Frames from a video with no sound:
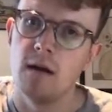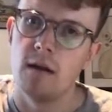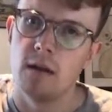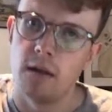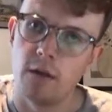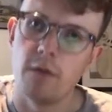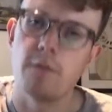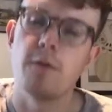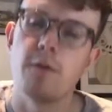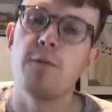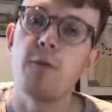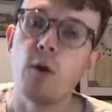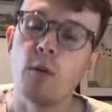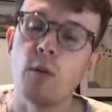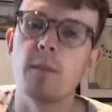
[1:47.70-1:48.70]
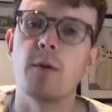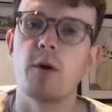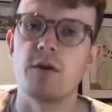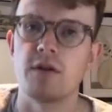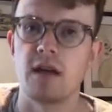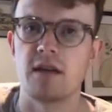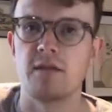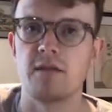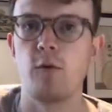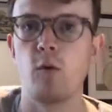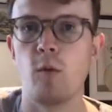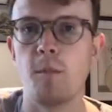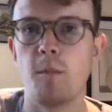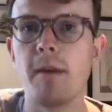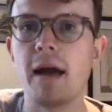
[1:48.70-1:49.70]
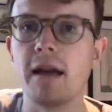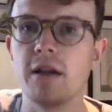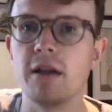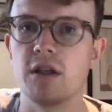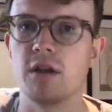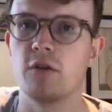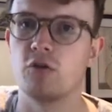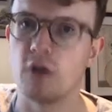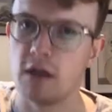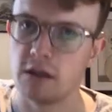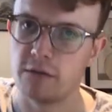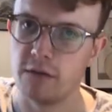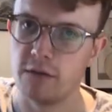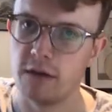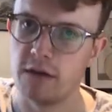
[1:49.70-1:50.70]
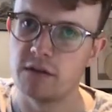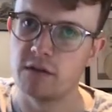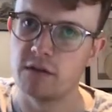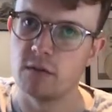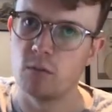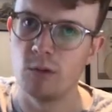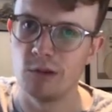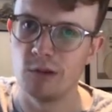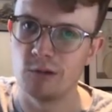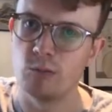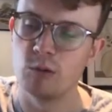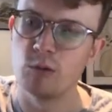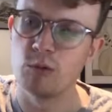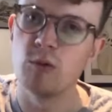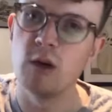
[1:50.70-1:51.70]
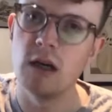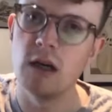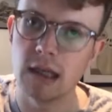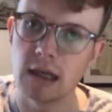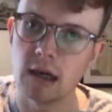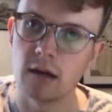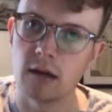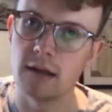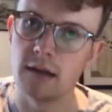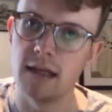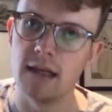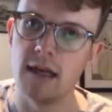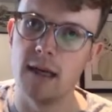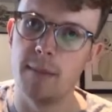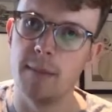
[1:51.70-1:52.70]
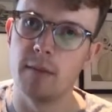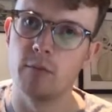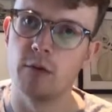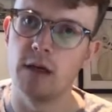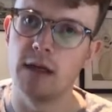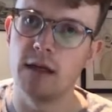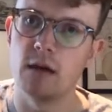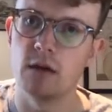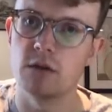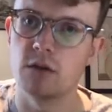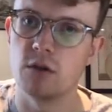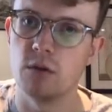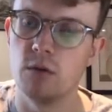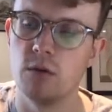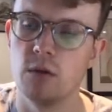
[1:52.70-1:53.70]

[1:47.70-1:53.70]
the following process for managing transfers was really clunky and really hard to do.